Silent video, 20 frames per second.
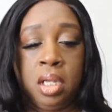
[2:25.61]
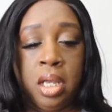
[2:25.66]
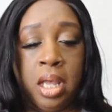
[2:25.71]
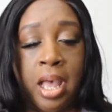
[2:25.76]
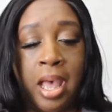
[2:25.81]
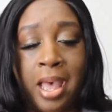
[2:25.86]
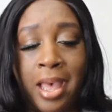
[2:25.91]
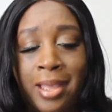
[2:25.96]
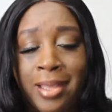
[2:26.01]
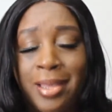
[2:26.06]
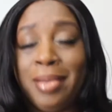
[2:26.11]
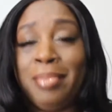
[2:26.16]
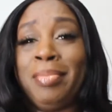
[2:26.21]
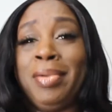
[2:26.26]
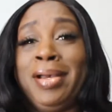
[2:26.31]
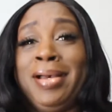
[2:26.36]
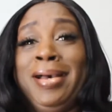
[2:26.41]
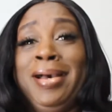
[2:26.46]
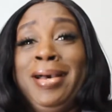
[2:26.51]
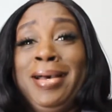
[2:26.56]
I am
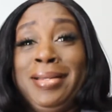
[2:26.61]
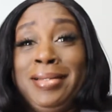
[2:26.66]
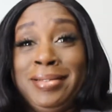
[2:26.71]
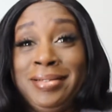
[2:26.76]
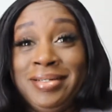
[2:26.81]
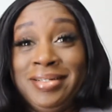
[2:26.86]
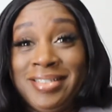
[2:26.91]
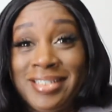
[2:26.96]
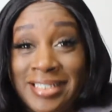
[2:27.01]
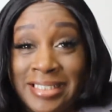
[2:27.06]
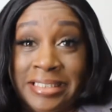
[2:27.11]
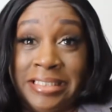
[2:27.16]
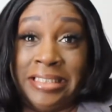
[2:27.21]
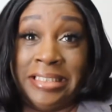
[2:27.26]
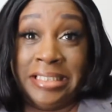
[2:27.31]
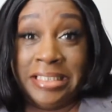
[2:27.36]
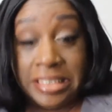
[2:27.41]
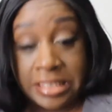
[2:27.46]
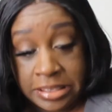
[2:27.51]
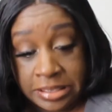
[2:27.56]
kind of
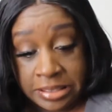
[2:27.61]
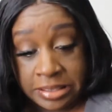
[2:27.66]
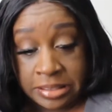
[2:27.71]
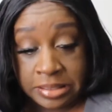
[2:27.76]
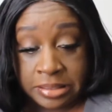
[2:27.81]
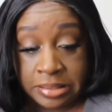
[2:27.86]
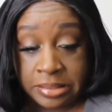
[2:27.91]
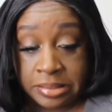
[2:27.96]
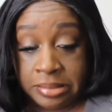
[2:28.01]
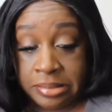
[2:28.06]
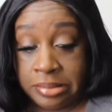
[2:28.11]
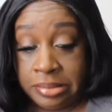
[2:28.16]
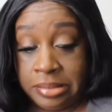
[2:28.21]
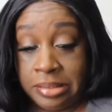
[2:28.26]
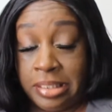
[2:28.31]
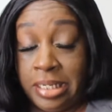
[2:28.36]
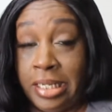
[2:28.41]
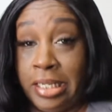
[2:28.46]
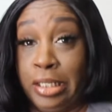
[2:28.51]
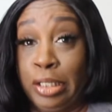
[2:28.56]

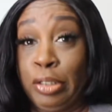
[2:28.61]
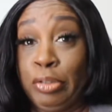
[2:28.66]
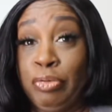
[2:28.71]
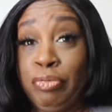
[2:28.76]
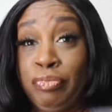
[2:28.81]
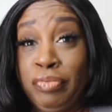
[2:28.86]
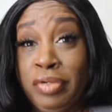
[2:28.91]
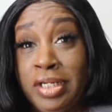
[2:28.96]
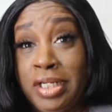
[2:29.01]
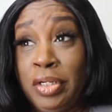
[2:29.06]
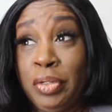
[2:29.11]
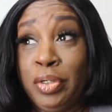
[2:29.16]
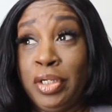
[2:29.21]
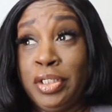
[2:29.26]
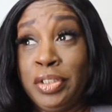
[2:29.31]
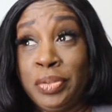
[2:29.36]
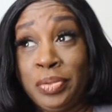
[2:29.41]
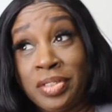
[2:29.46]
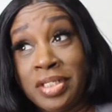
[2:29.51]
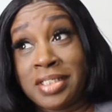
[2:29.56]
like, you really going to
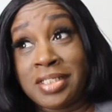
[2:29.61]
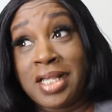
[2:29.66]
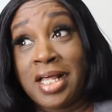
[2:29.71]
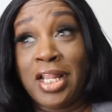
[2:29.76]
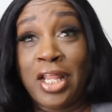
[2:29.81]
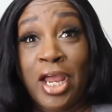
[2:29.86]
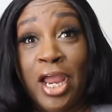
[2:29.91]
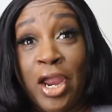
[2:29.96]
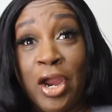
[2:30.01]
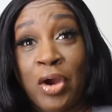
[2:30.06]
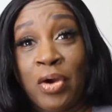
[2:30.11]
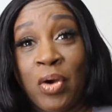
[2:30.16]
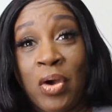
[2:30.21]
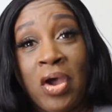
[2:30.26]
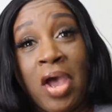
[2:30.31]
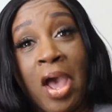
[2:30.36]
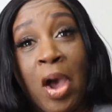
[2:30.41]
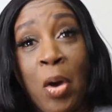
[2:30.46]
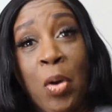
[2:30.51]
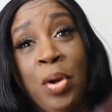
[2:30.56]
do this color hair
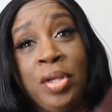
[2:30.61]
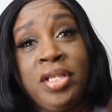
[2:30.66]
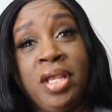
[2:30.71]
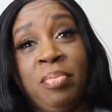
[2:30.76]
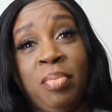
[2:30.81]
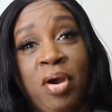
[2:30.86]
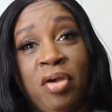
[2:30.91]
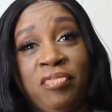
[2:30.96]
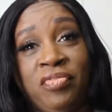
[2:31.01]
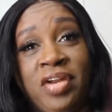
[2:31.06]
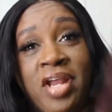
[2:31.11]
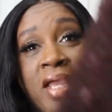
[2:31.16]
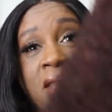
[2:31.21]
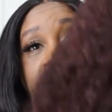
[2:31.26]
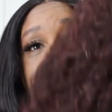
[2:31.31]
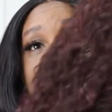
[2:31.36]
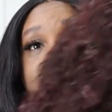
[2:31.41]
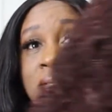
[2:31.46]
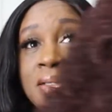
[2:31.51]
on your birthday?